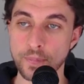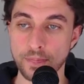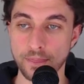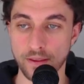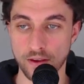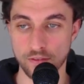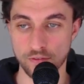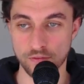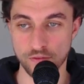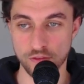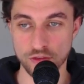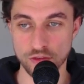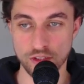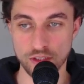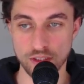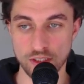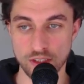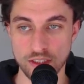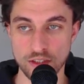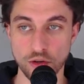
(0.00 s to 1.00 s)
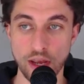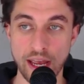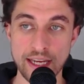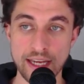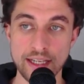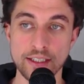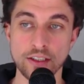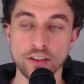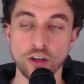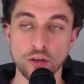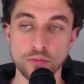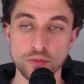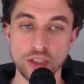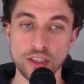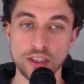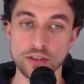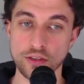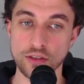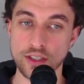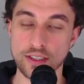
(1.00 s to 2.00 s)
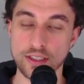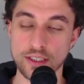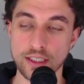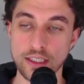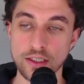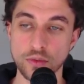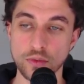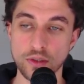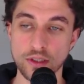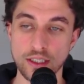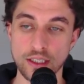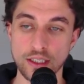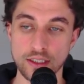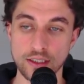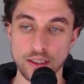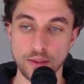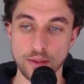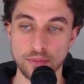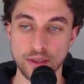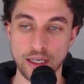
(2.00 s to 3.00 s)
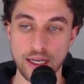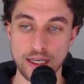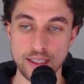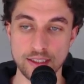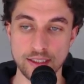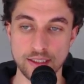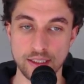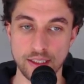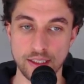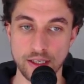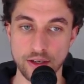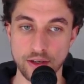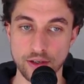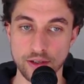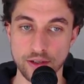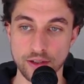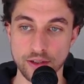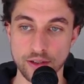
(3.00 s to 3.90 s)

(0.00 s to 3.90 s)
First, to add an object to the scene, we click the plus here.